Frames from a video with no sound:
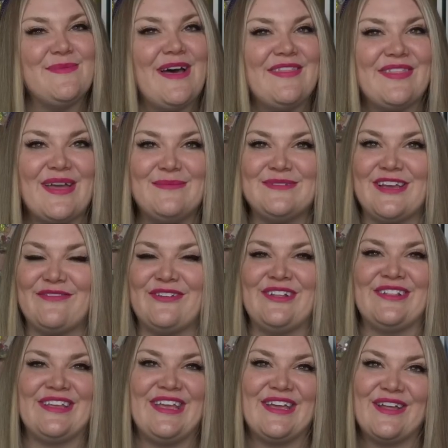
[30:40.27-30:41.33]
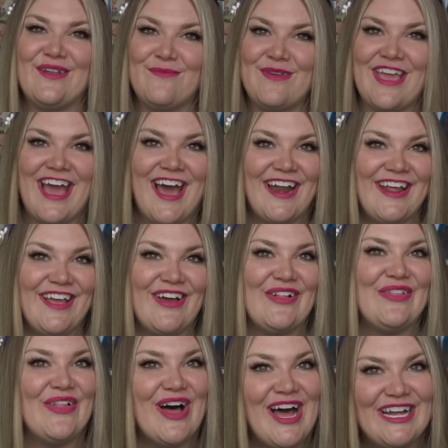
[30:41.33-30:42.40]
month, I'm definitely going to be adding a
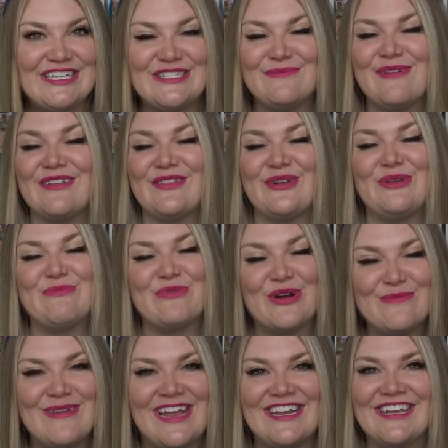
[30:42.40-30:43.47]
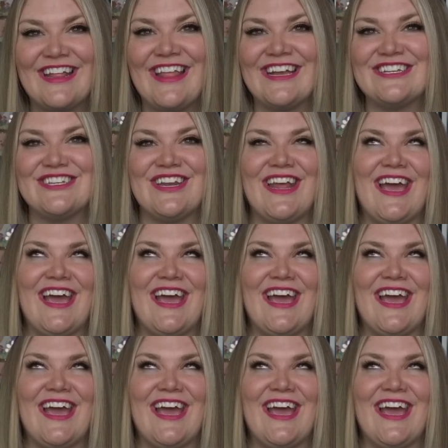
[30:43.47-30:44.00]
lot to my Little Mermaid collection.